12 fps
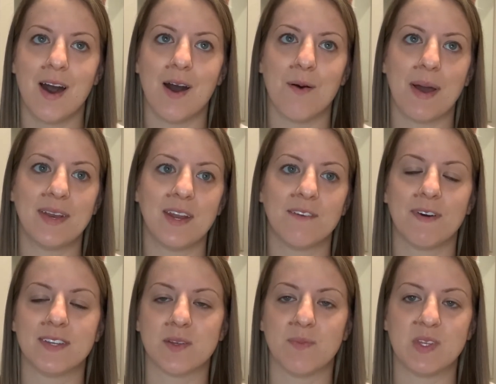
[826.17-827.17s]

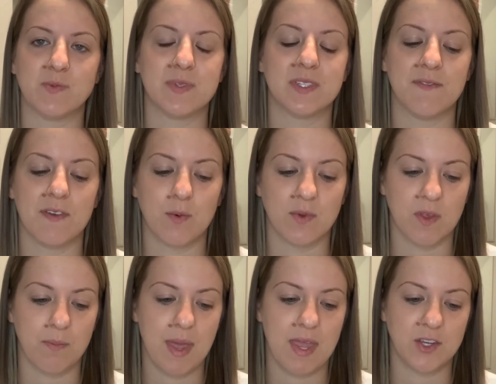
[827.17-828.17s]
identify something specific with
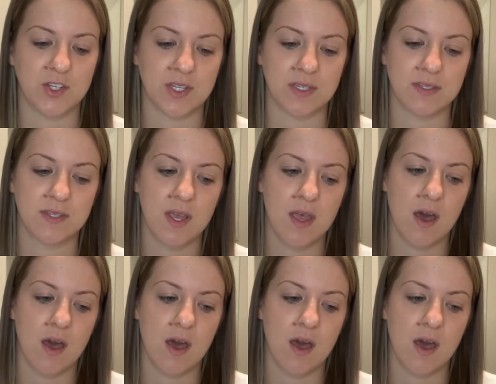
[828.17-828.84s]
the patient.